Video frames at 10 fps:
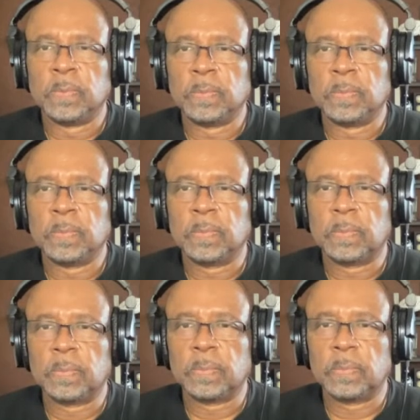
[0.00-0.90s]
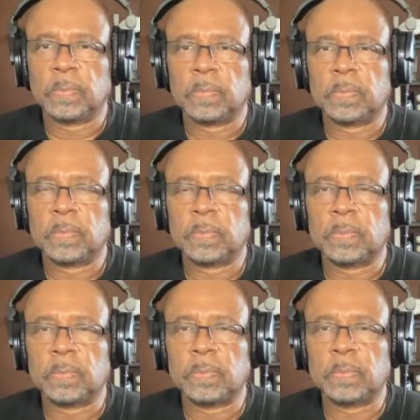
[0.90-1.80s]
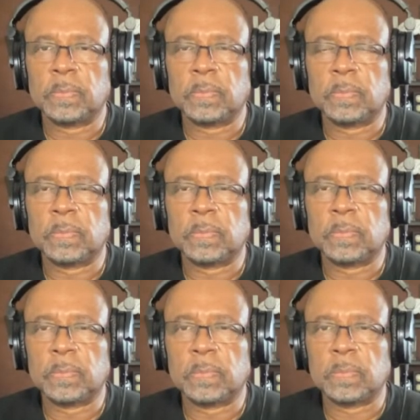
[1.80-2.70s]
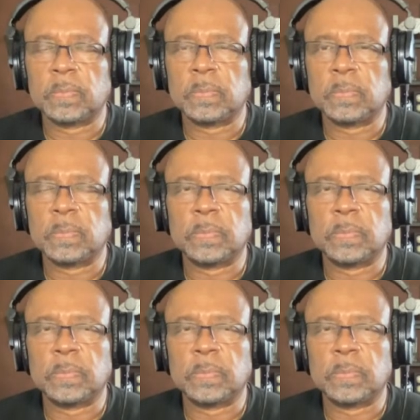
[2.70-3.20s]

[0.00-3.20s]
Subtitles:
The person shown says nothing.